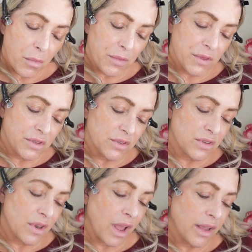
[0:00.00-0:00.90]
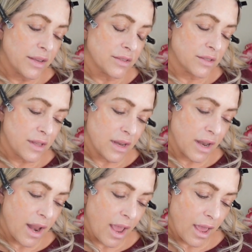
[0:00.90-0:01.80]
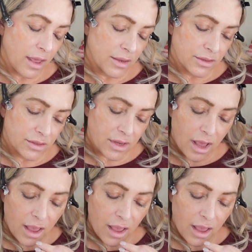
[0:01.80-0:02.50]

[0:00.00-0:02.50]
This is nice that it has